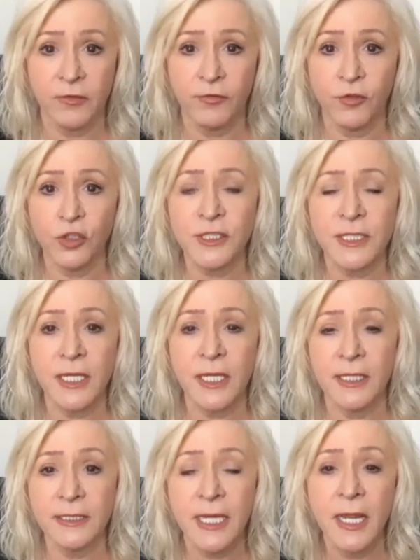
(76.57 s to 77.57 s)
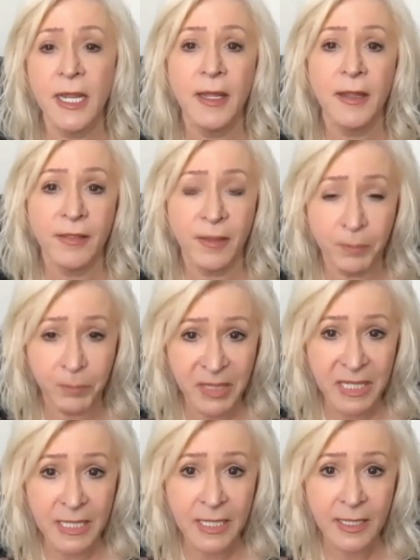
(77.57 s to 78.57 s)
The first thing is the
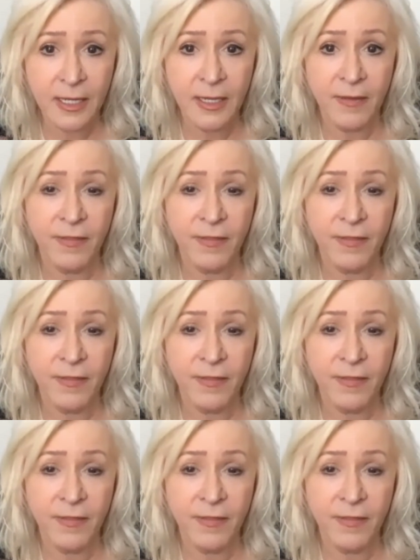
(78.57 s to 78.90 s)
B